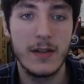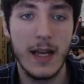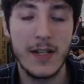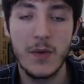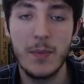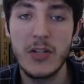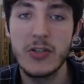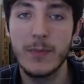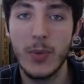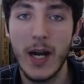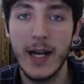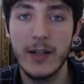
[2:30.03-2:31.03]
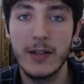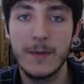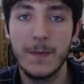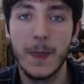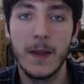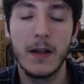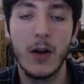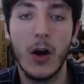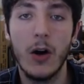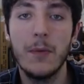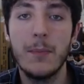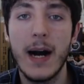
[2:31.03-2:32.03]
As we mentioned prior,
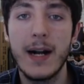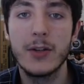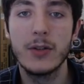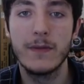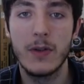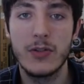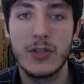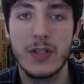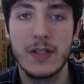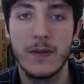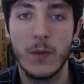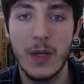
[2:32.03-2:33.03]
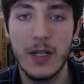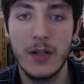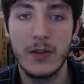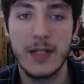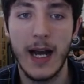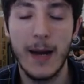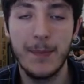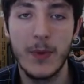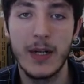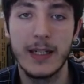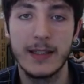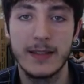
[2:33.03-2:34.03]
all modern versions of Windows
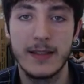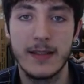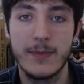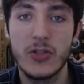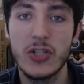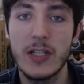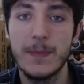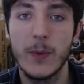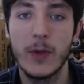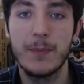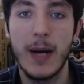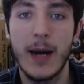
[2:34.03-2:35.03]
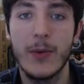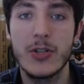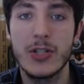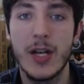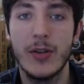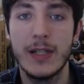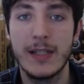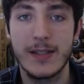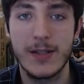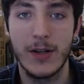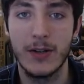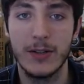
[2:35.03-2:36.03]
operating systems ship with PowerShell
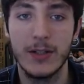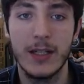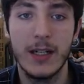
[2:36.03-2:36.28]
installed.